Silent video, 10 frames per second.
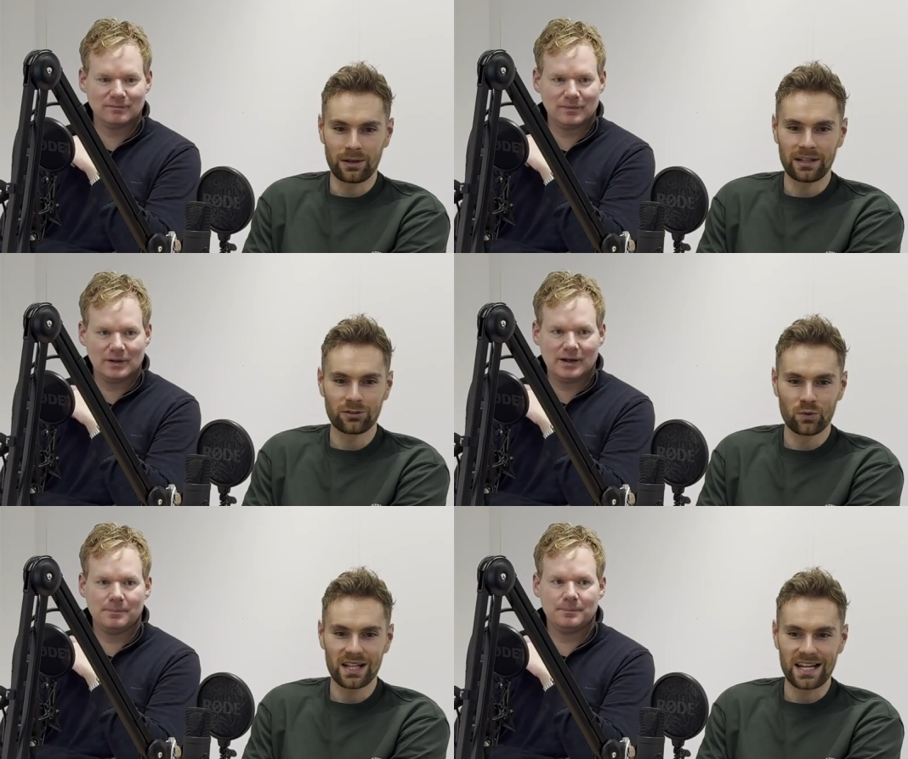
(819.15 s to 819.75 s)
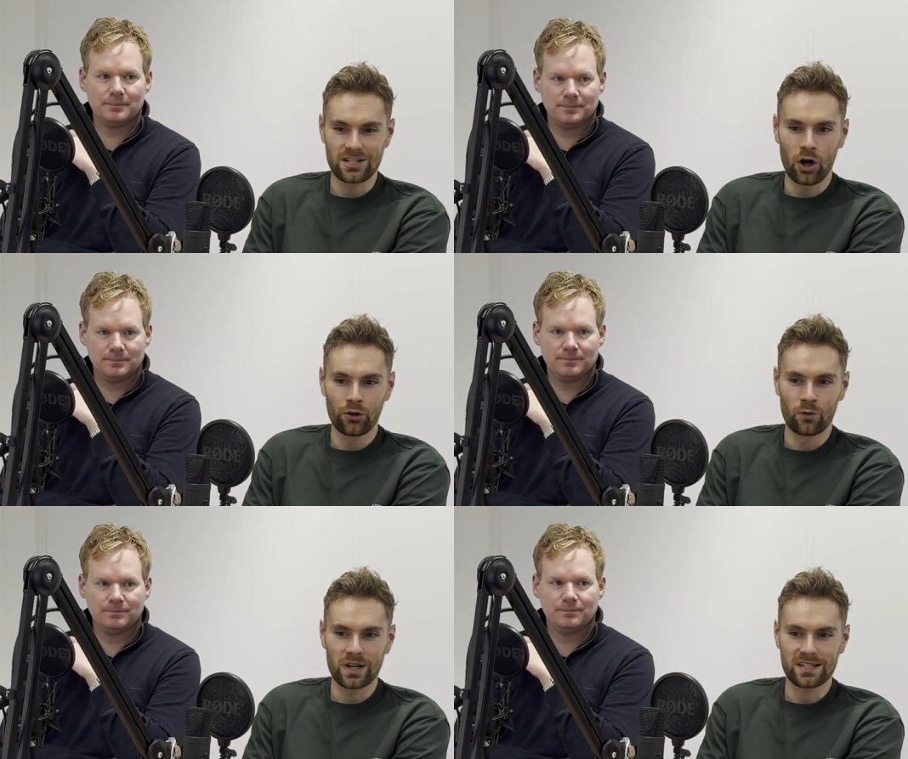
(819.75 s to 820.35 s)
Speaker 1: know you need mm -hmm. to mm-hmm. realize all the
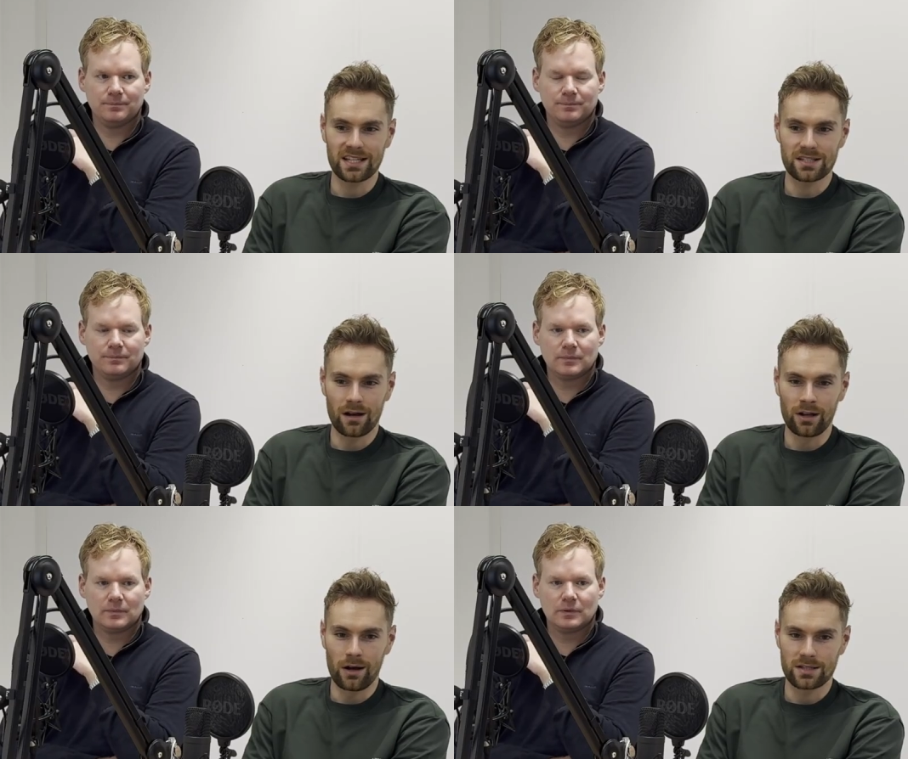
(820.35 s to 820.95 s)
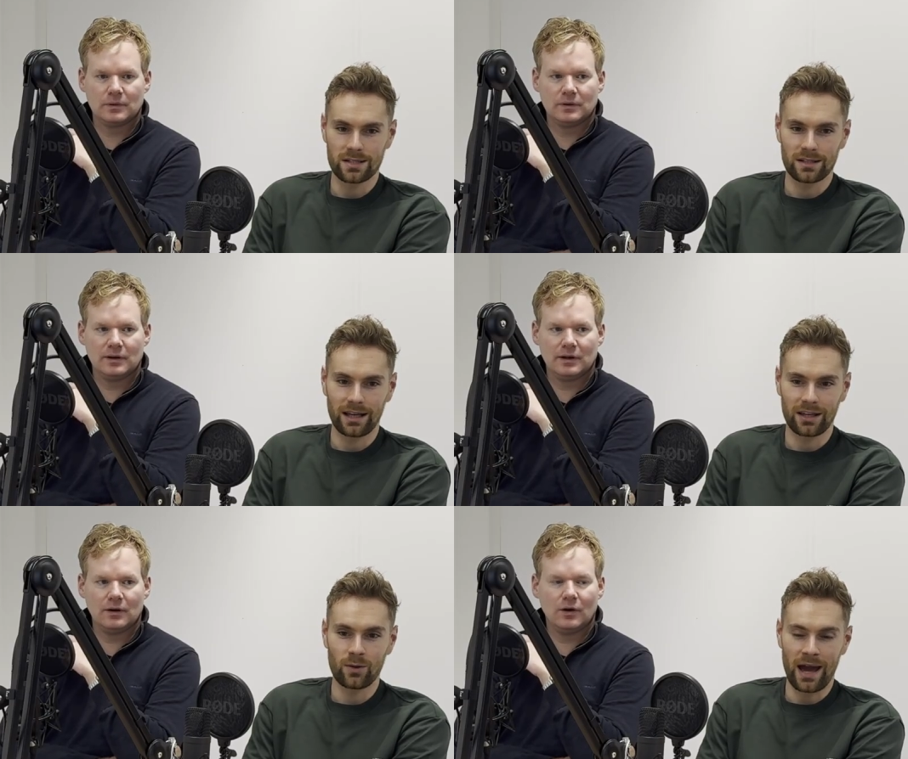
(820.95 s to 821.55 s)
risk is on us like
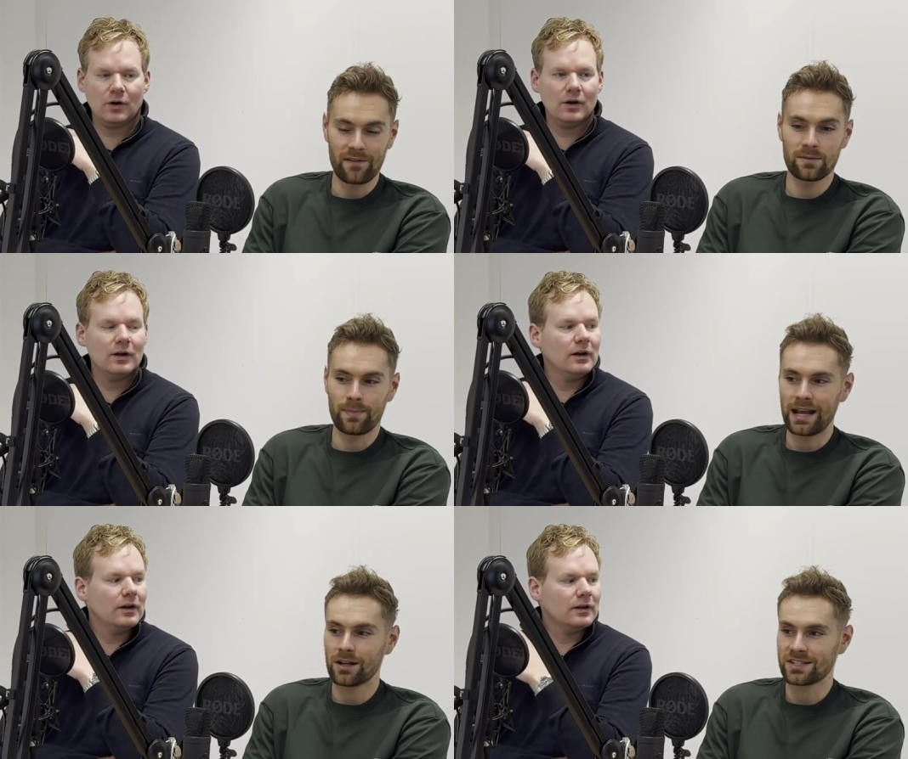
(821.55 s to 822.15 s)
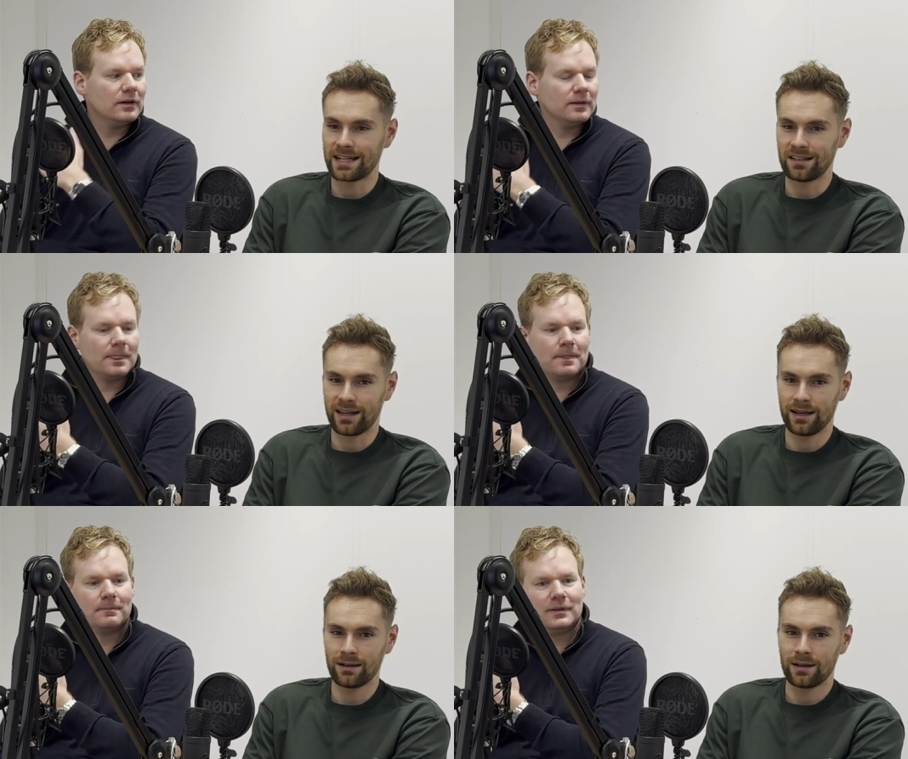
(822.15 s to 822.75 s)
yeah. you haven't paid us anything
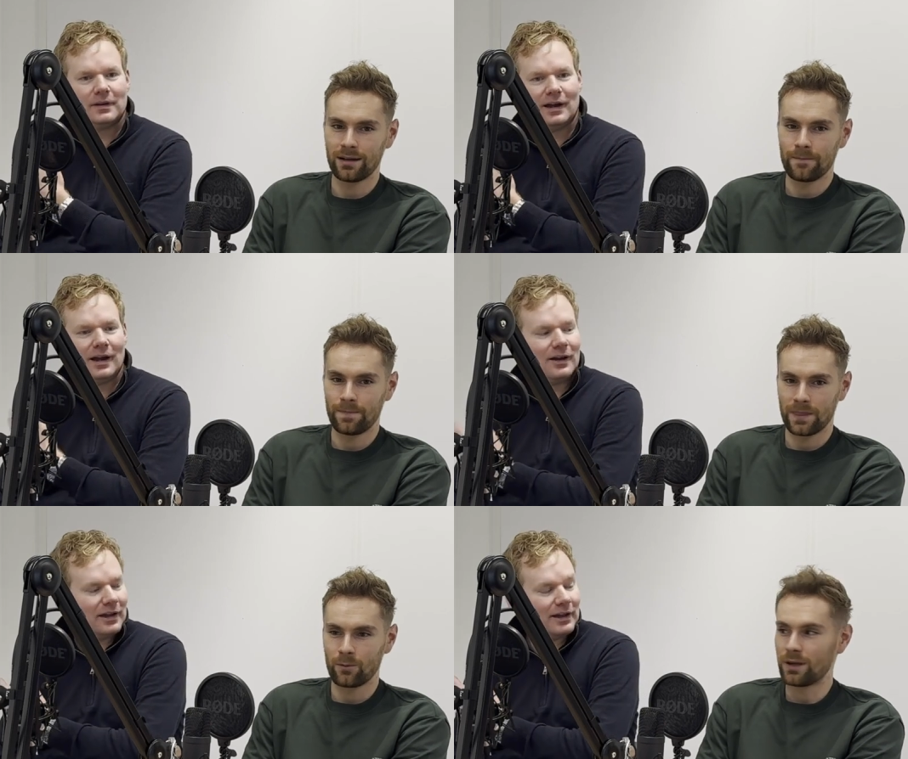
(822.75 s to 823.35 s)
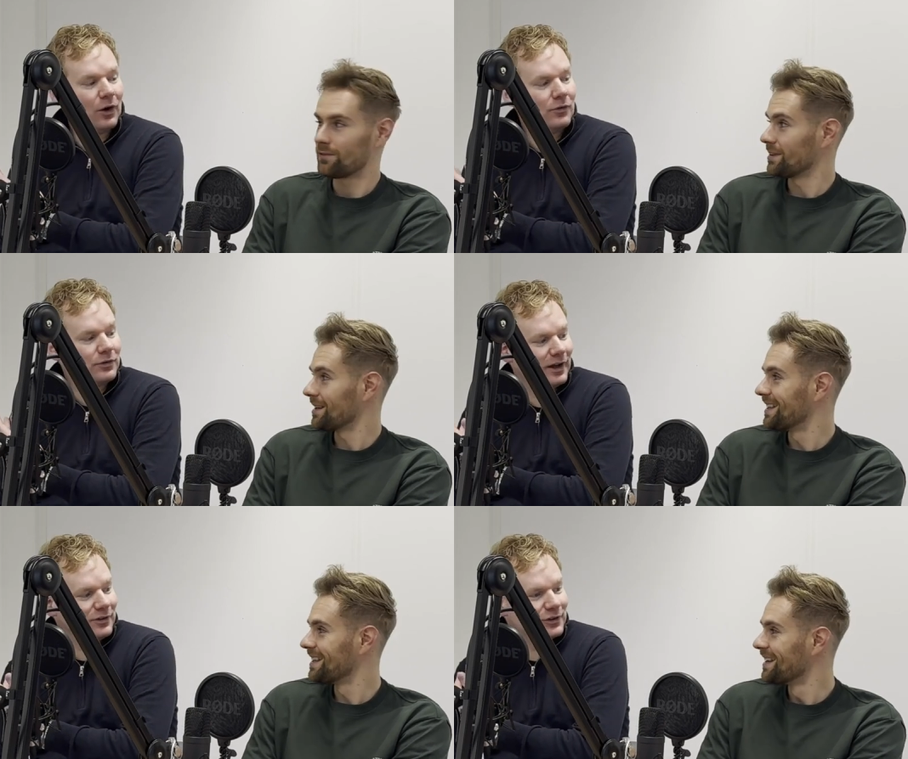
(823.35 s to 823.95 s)
Speaker 2: yeah and We've
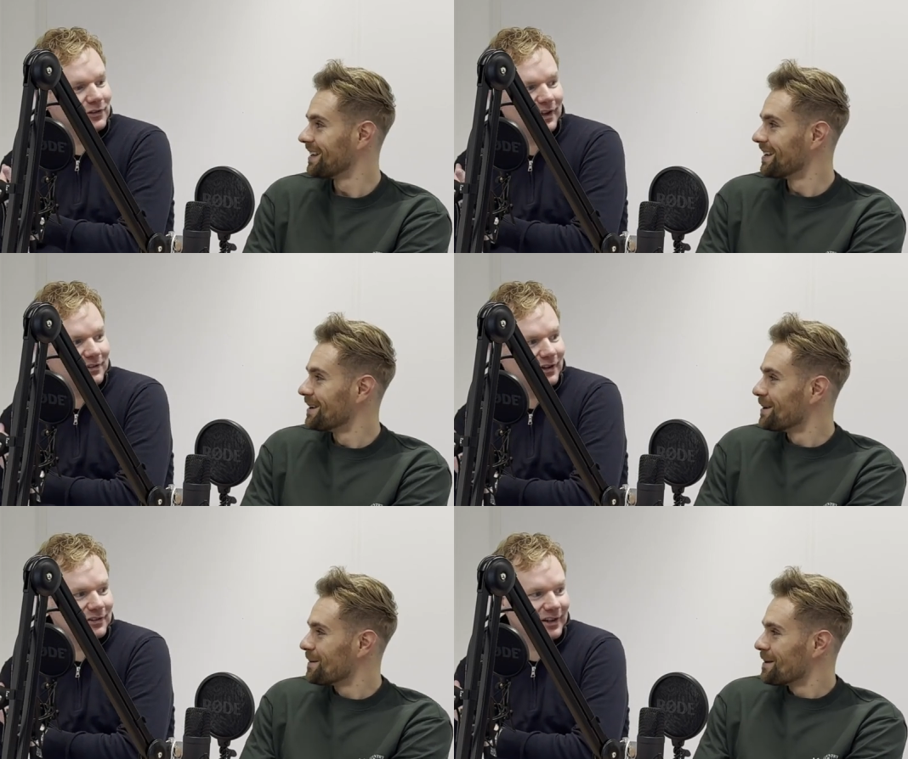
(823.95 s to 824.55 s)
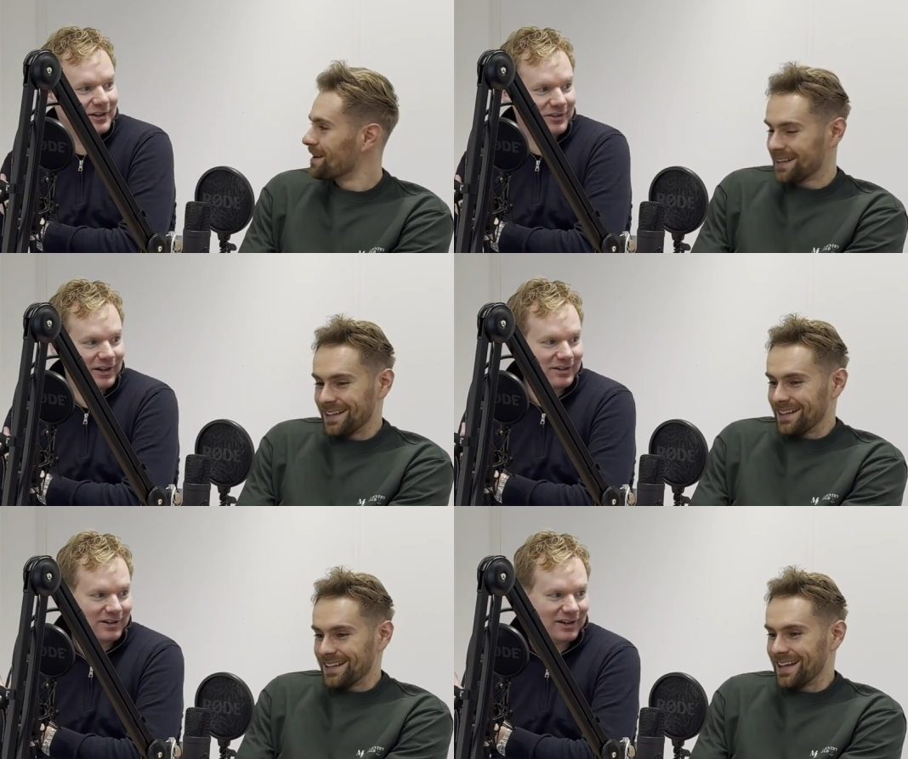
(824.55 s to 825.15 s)
overnight success doesn't exist
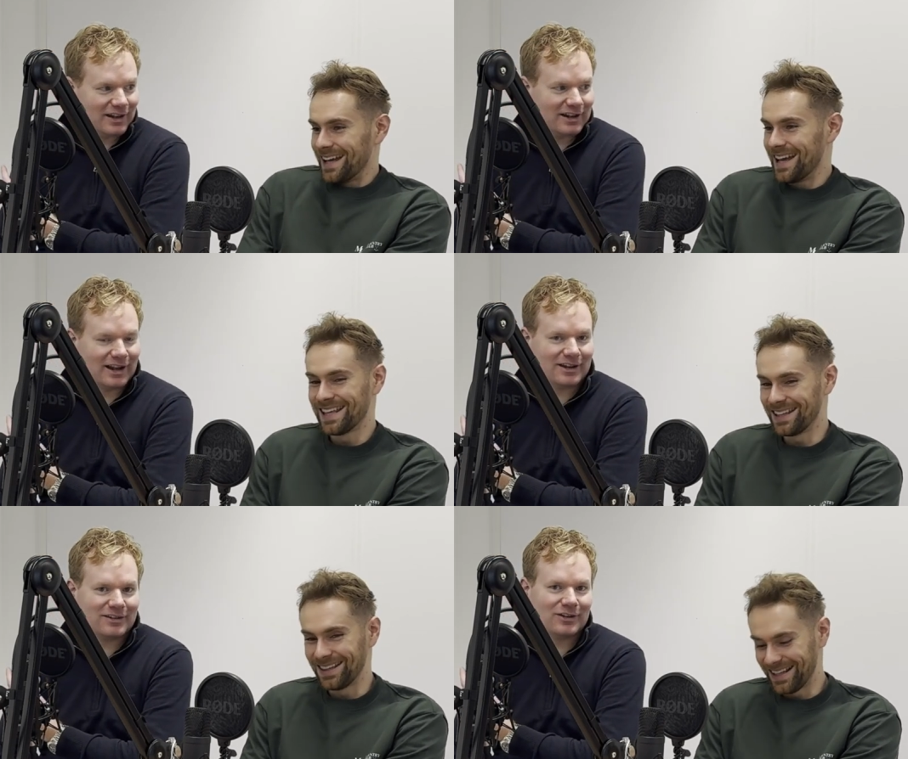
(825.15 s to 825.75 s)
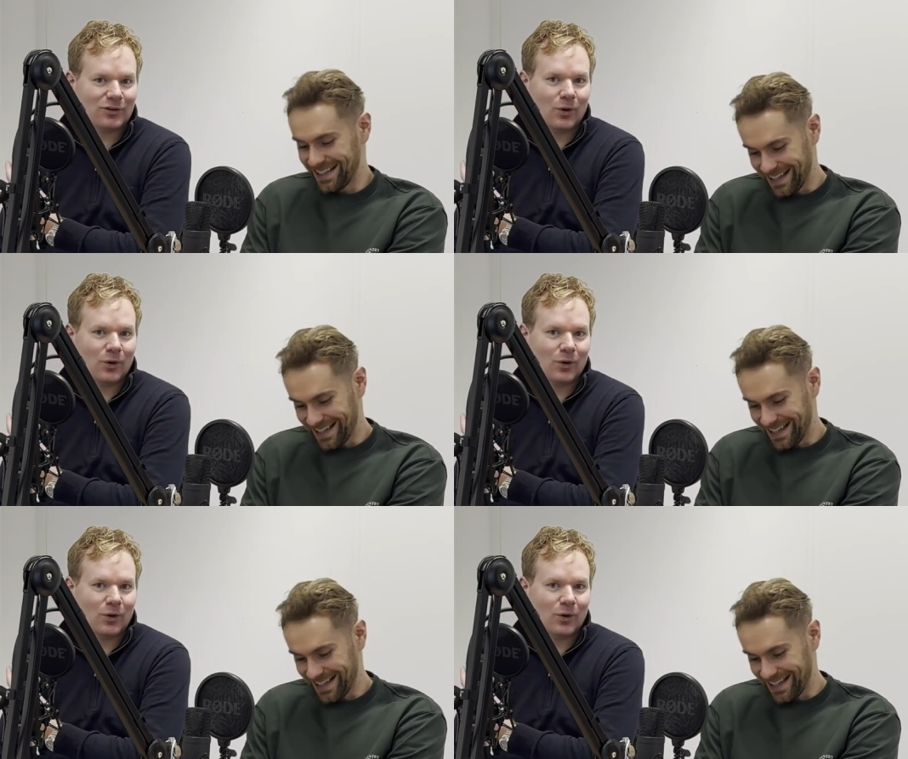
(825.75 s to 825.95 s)
no that's that's